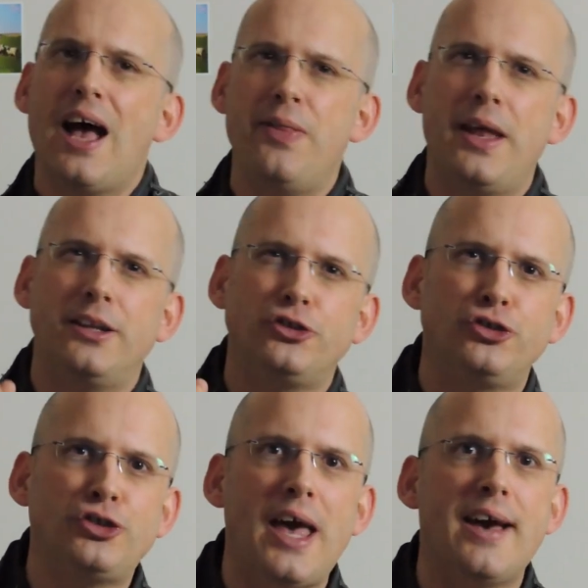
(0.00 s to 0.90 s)
and then a
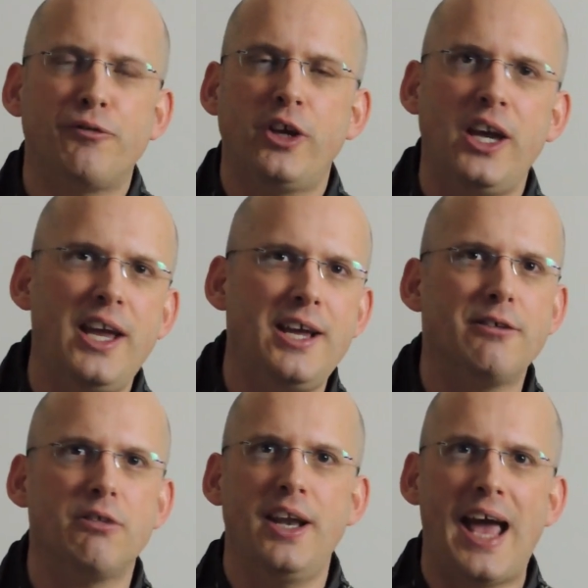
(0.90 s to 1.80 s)
set of
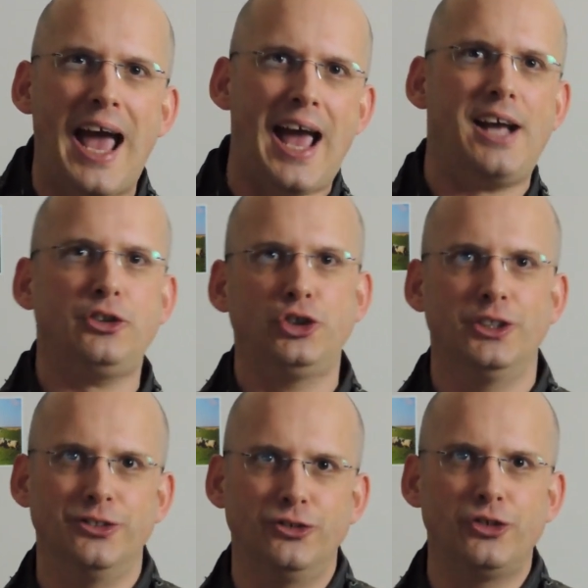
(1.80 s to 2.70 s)
coherent
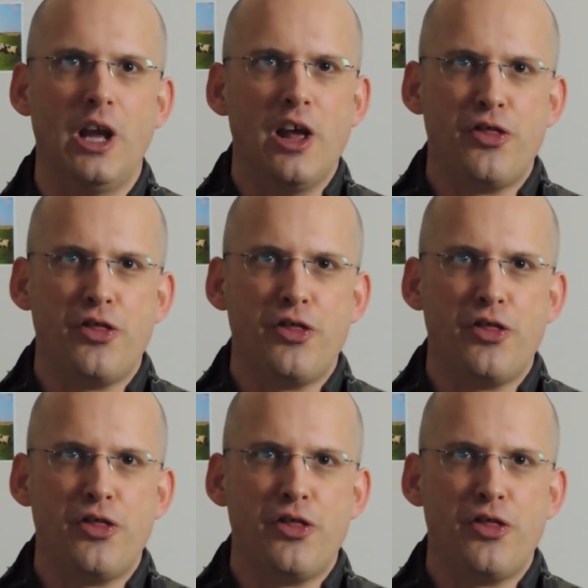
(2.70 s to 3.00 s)
actions,